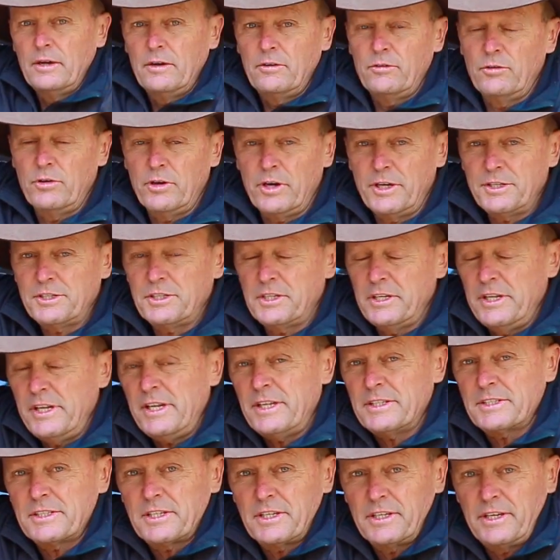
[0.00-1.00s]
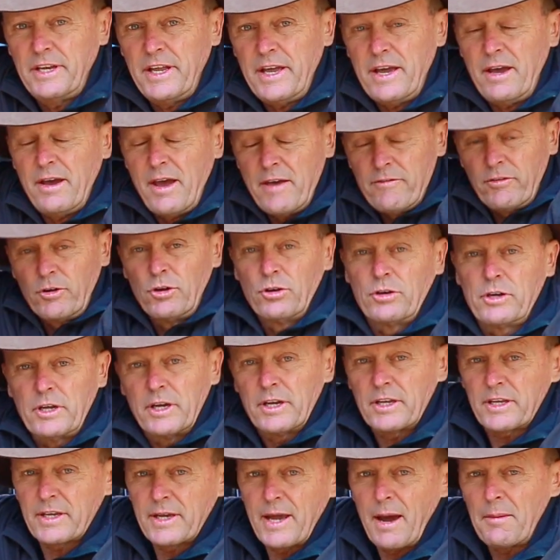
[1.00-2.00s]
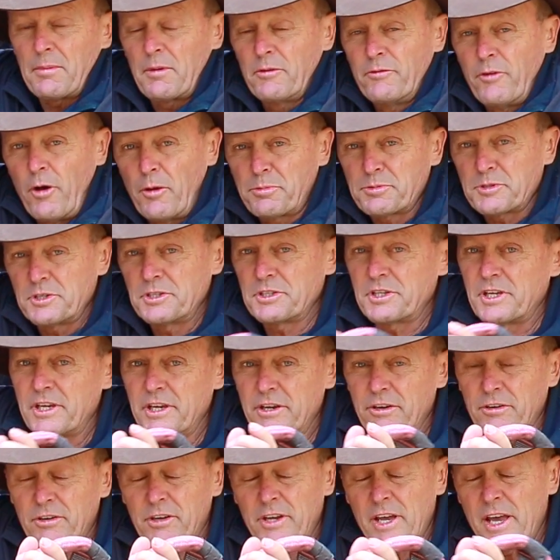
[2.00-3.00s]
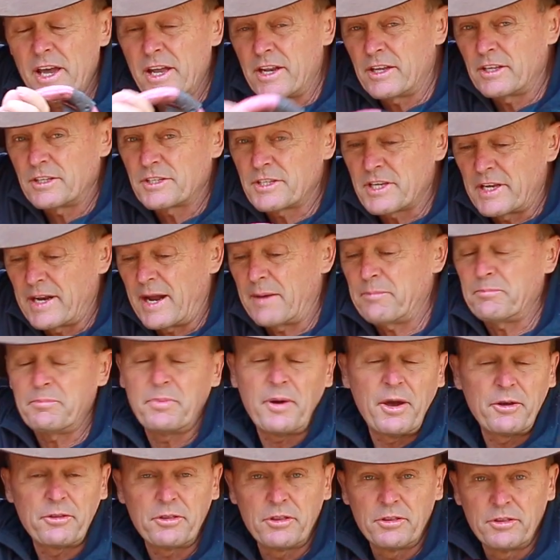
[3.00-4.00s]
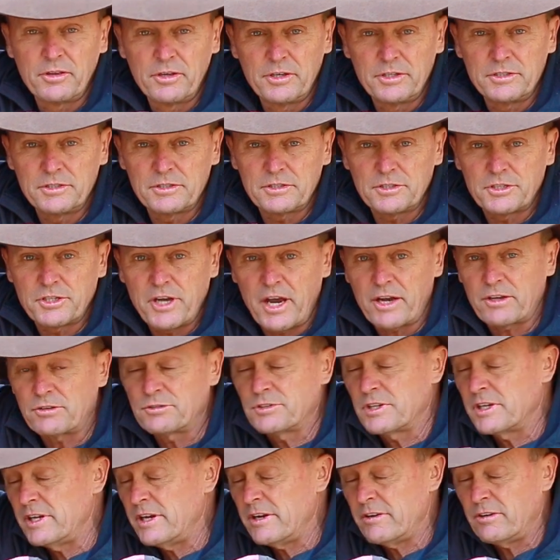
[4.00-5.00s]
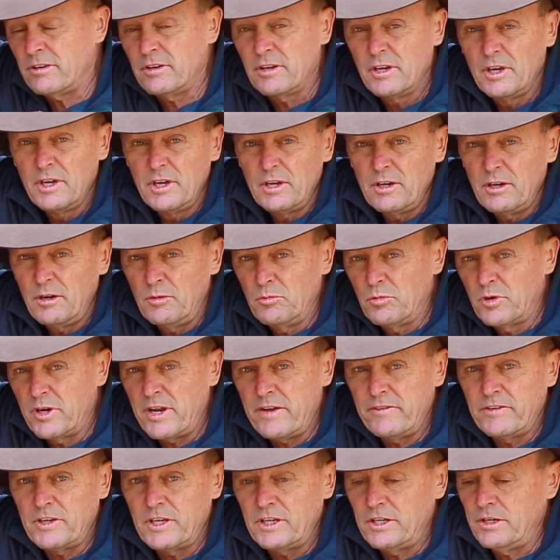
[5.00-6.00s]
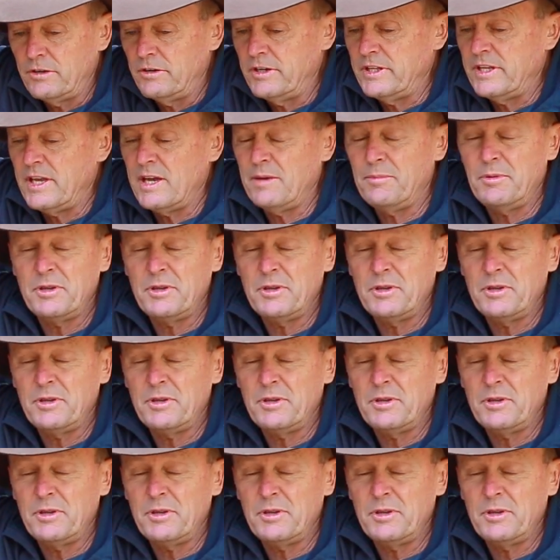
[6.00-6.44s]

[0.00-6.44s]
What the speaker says: Right, so let's now have a look at a couple of options here on how to set up both of these shackles here on whatever you're doing there.